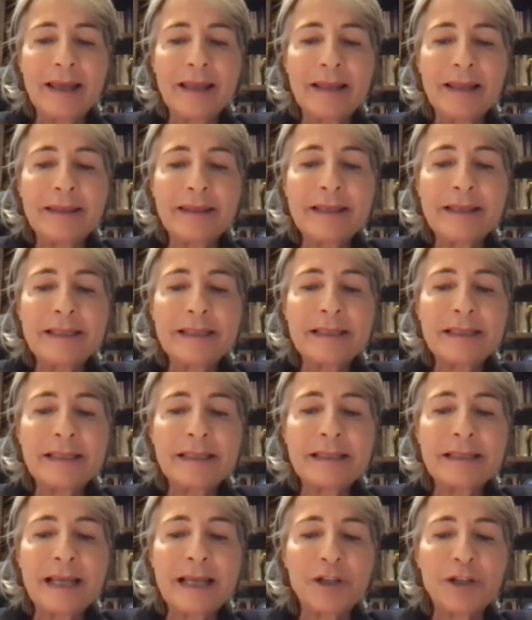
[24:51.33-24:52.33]
This
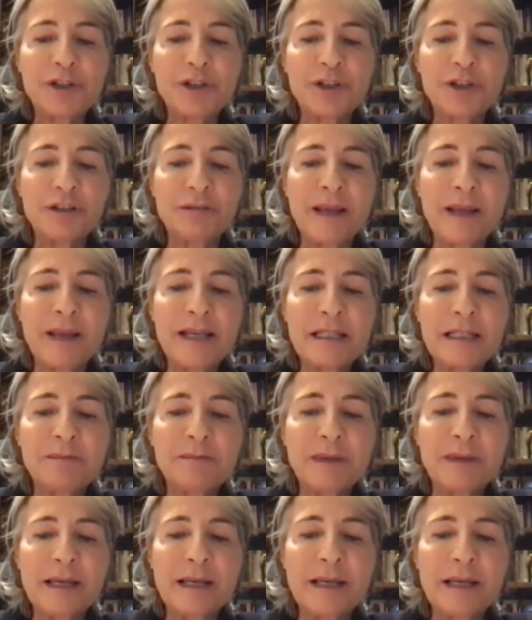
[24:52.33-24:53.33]
discussion makes
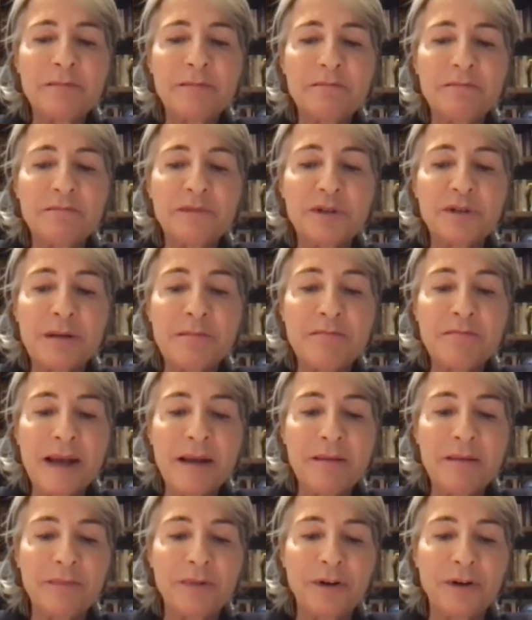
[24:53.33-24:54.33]
me
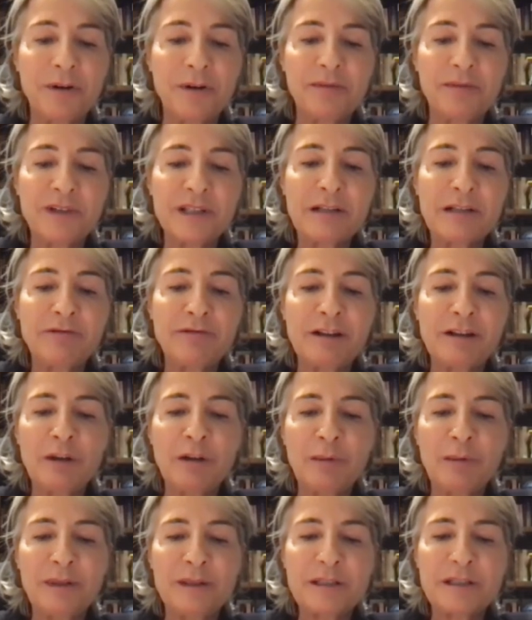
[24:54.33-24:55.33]
remember the
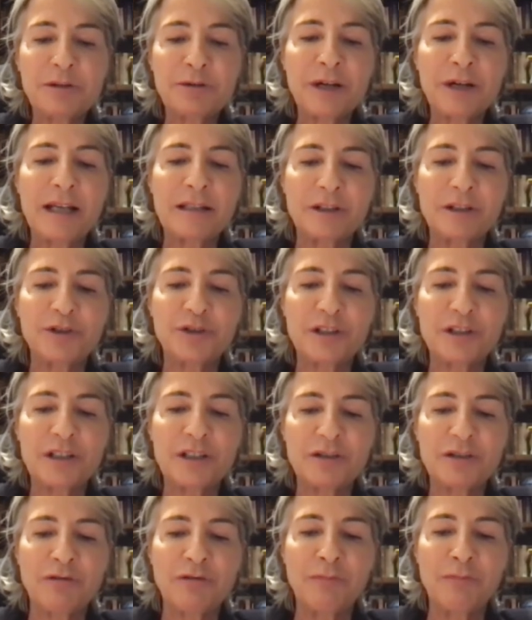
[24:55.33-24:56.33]
development
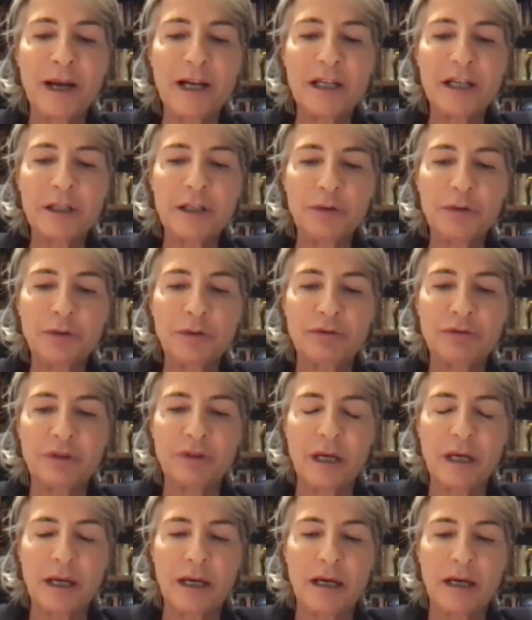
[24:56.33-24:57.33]
strategies of my youth,
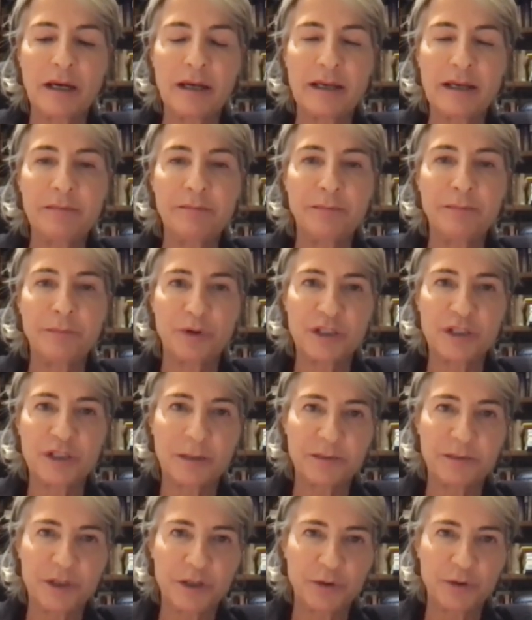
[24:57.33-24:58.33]
import
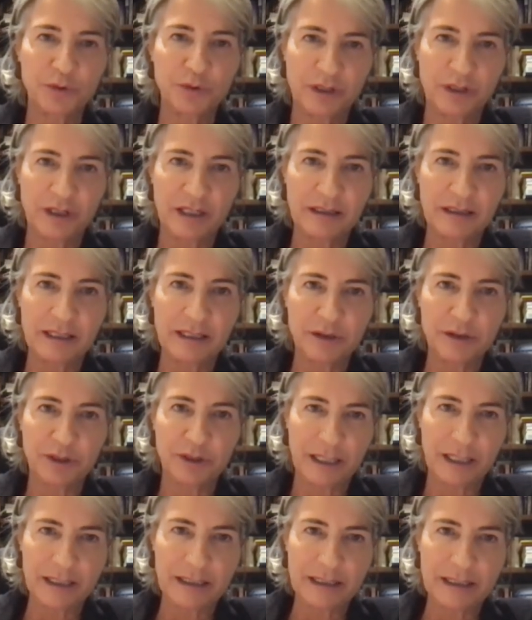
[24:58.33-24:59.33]
substituting
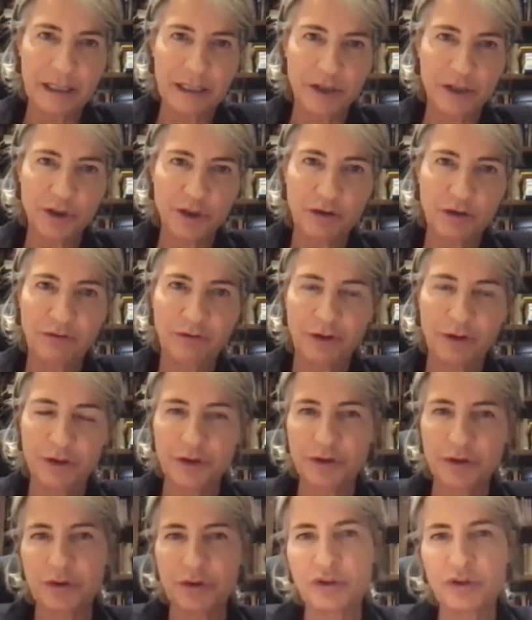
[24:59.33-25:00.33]
industrialization
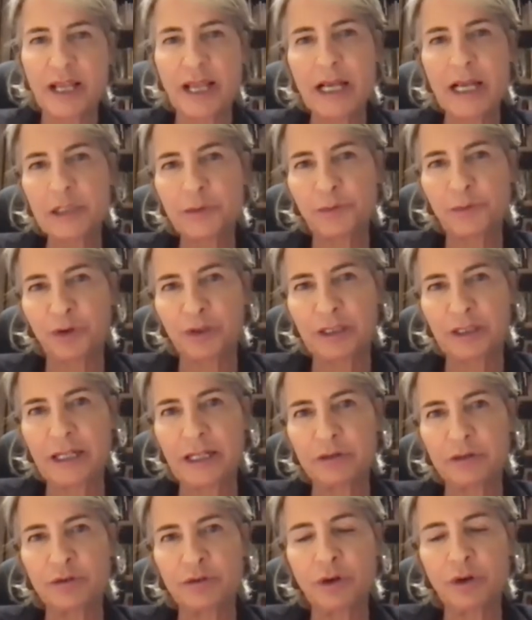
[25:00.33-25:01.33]
versus
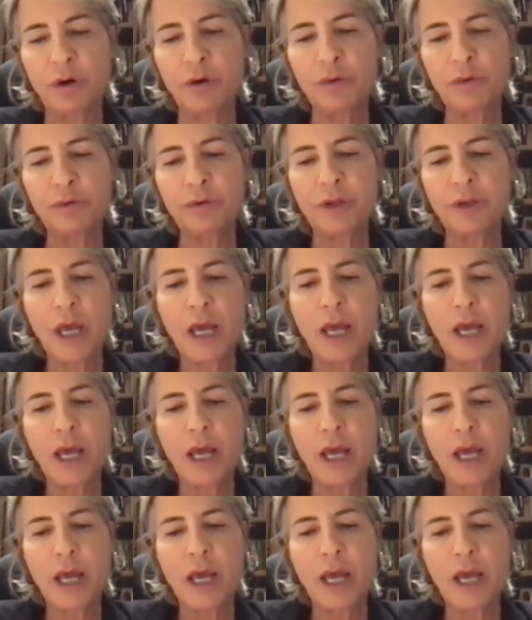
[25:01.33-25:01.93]
export-led growth.